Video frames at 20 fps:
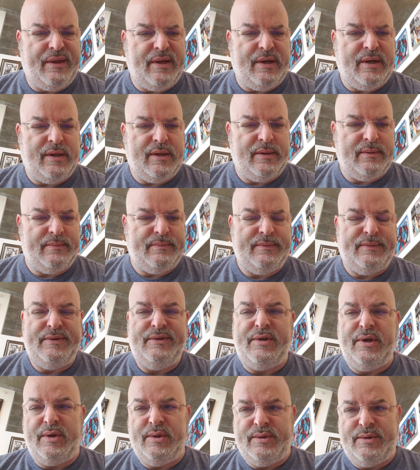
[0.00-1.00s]

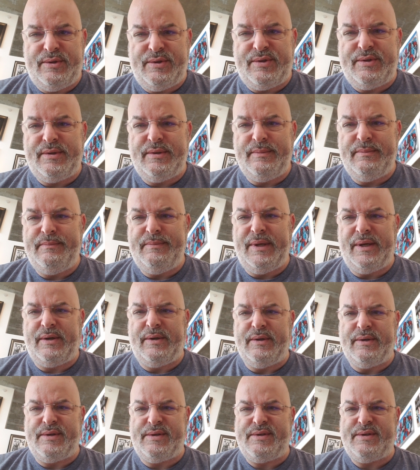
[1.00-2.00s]
Doge
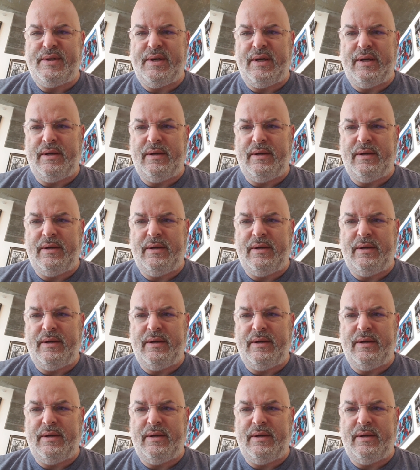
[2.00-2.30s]
because,